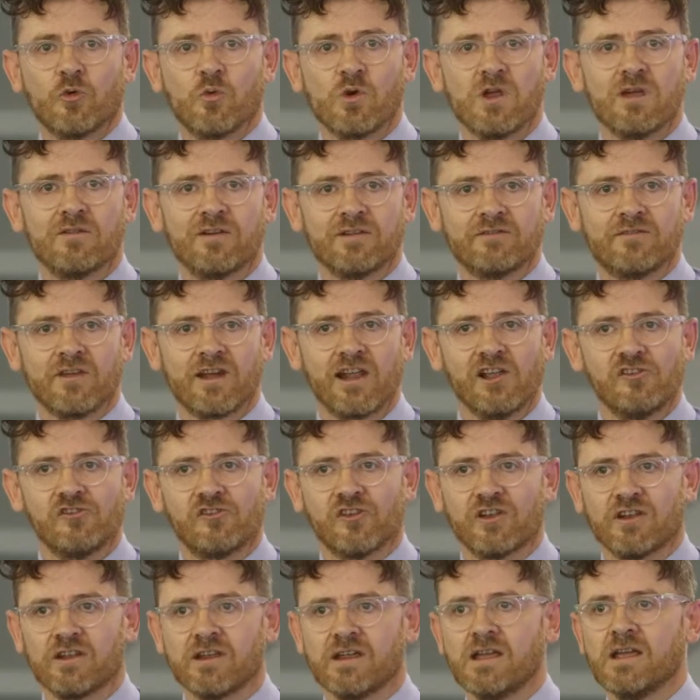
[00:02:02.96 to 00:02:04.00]
a way of
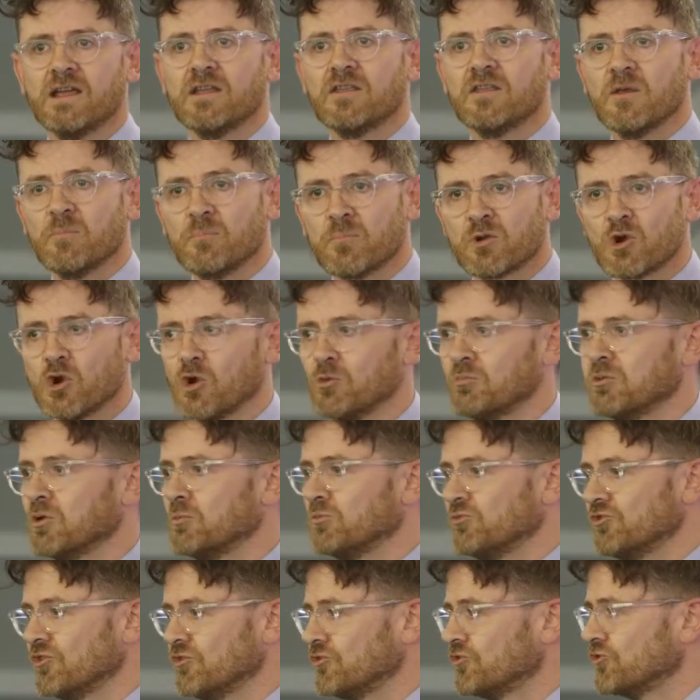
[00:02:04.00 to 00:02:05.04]
addressing the
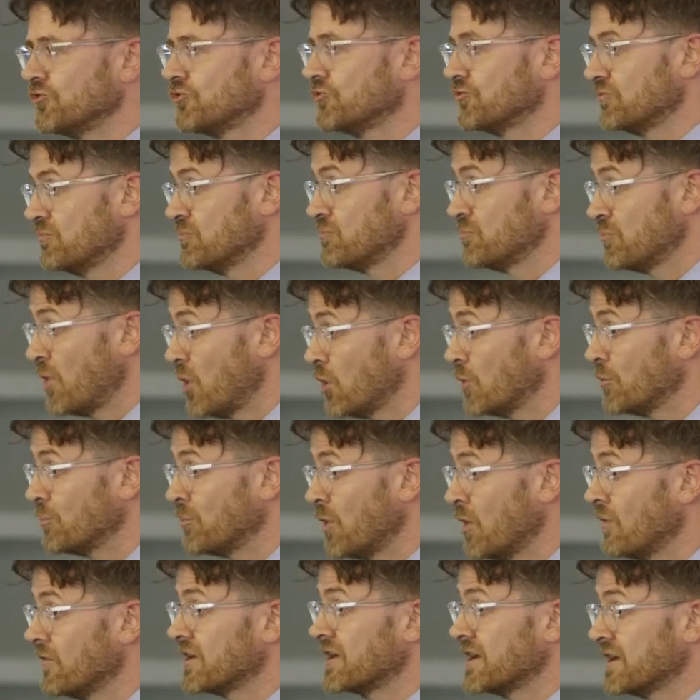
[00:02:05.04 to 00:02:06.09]
problems and
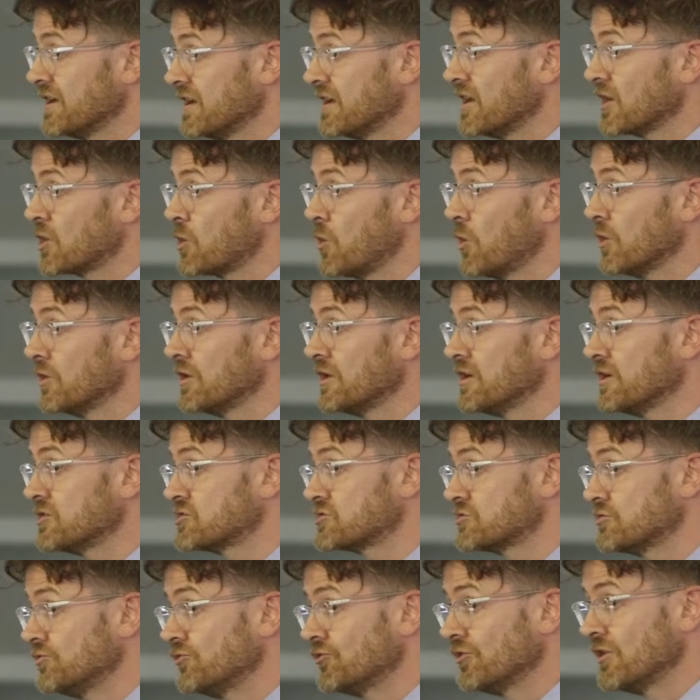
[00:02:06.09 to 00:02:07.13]
poverty and inequality
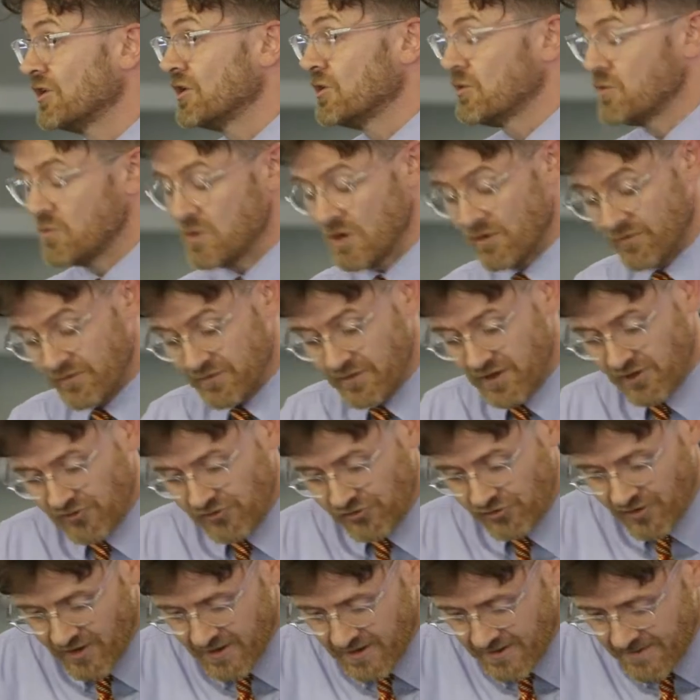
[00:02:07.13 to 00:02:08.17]
issues we have in this
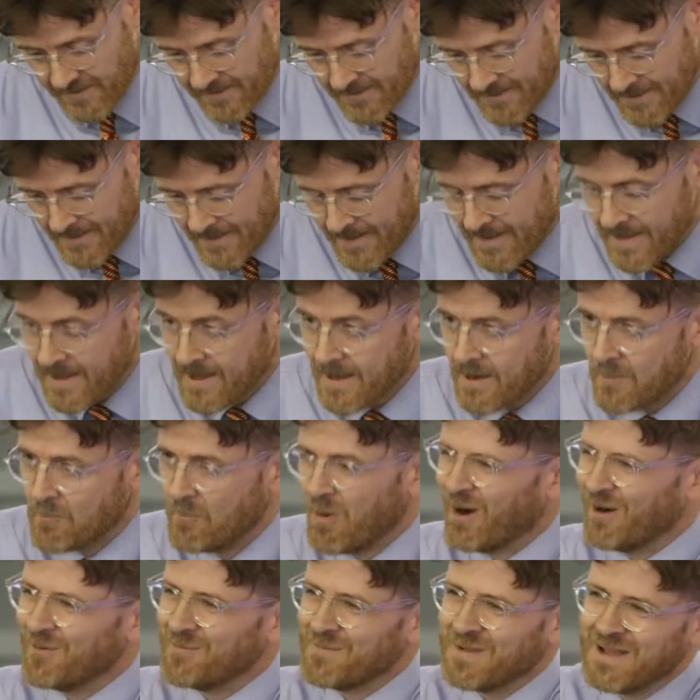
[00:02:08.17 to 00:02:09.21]
city.
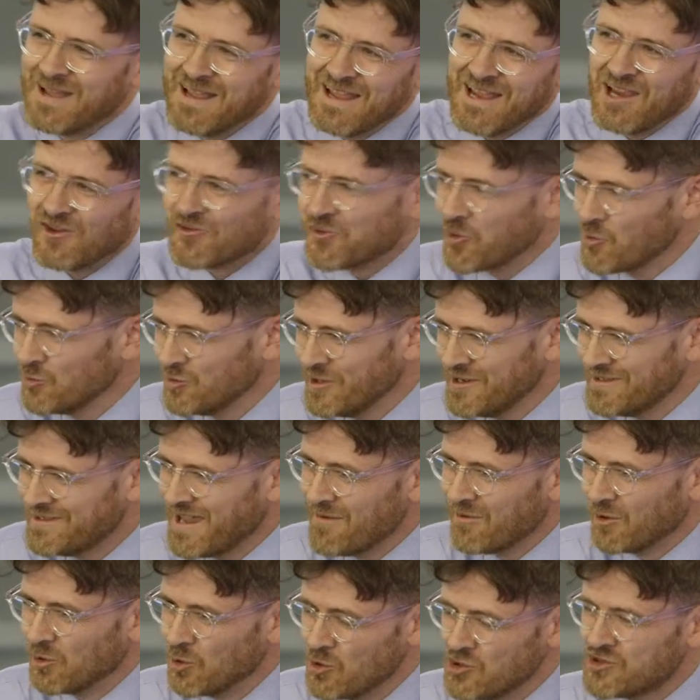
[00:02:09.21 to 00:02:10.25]
But it's only
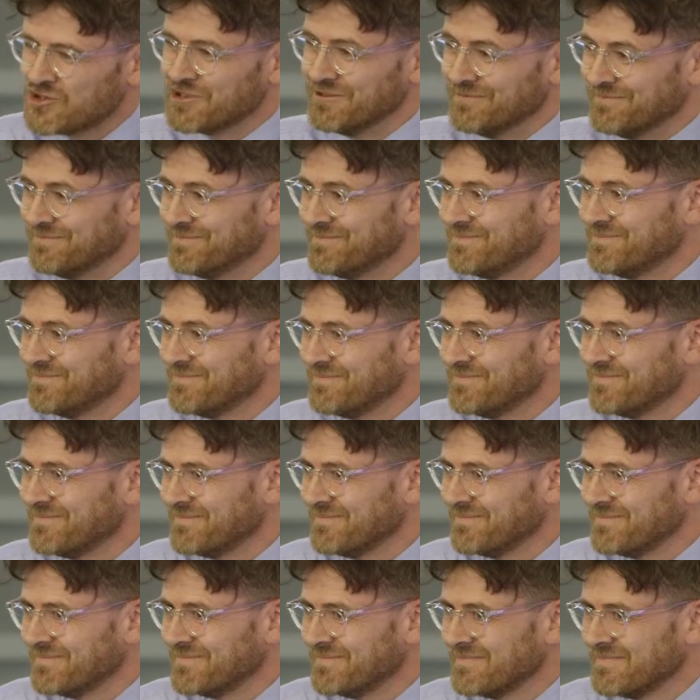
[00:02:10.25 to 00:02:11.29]
devolution.
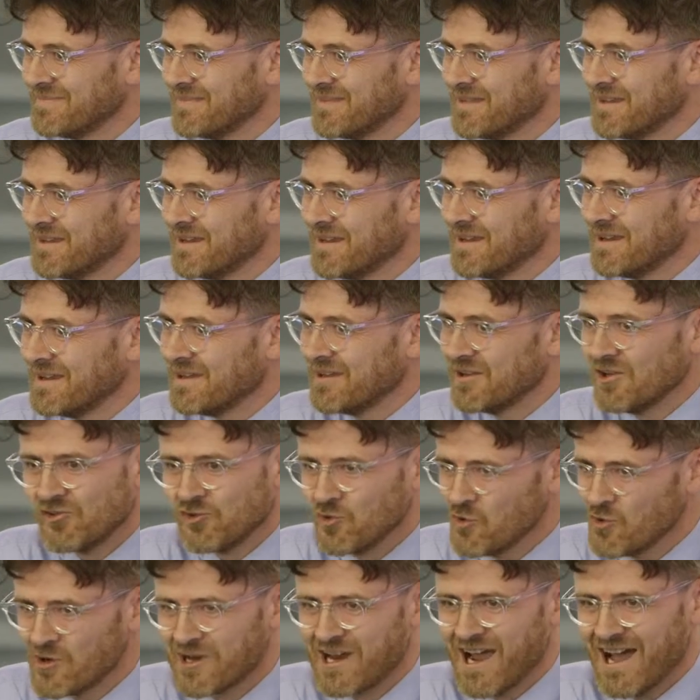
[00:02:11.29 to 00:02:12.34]
There's
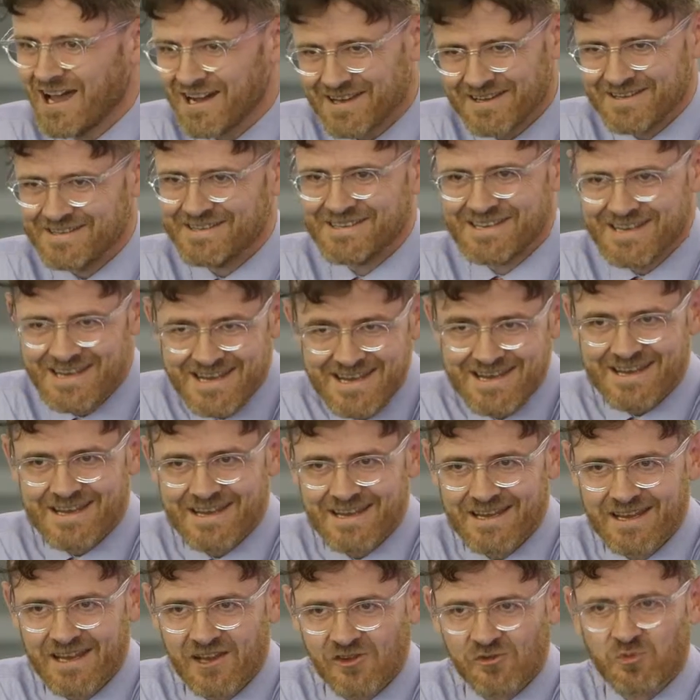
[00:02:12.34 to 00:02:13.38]
no
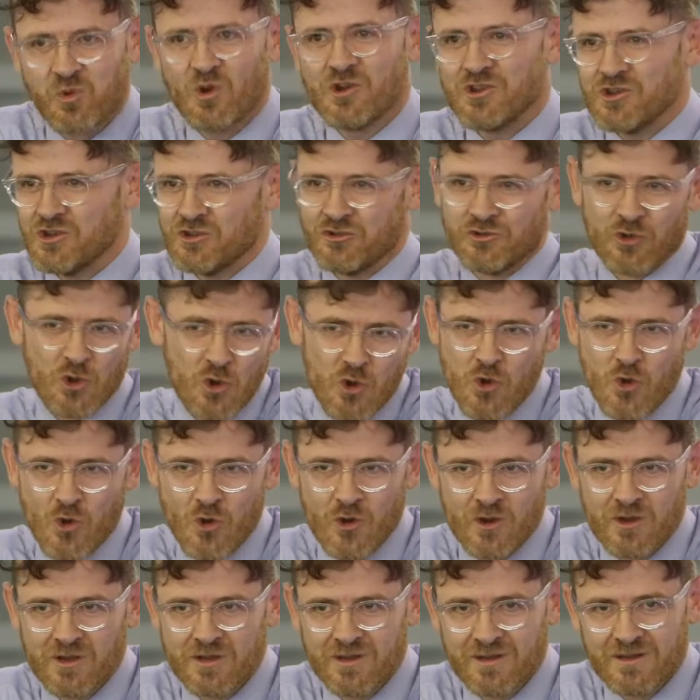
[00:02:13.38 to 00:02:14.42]
guarantee. It's what you
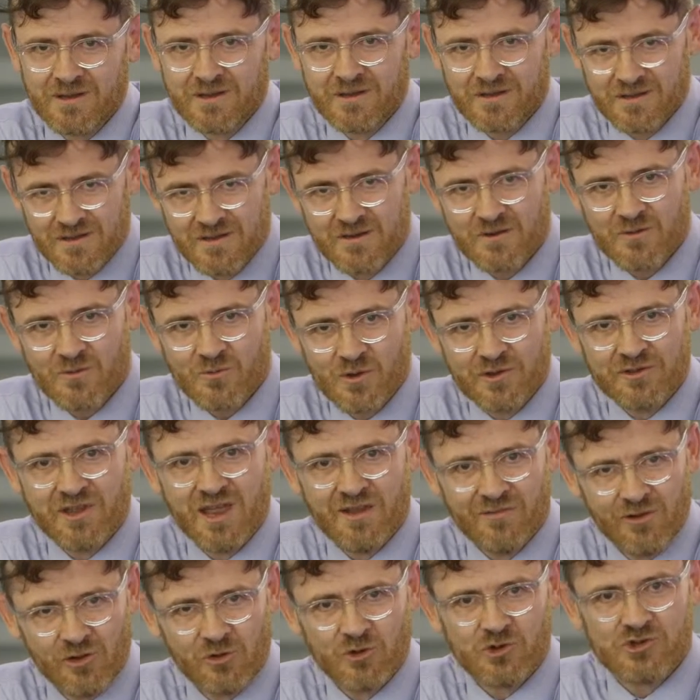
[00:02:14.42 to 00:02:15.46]
do with
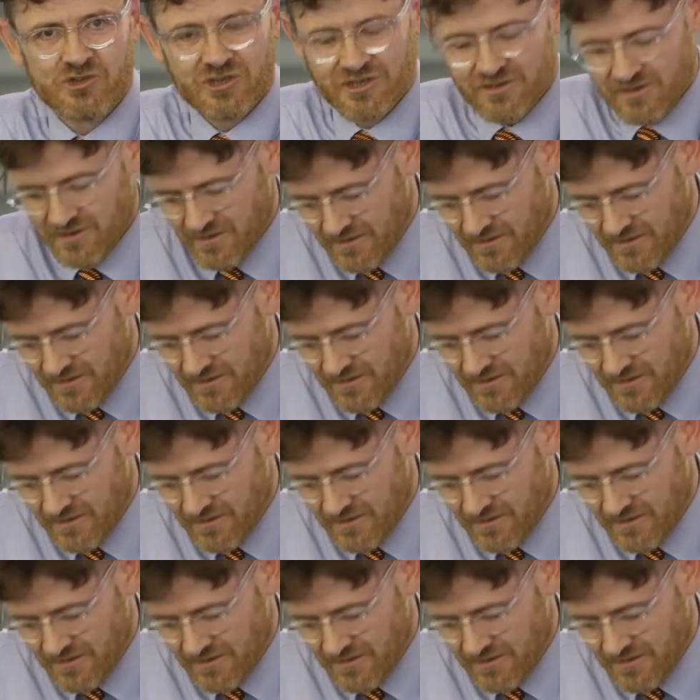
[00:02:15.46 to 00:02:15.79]
devolution.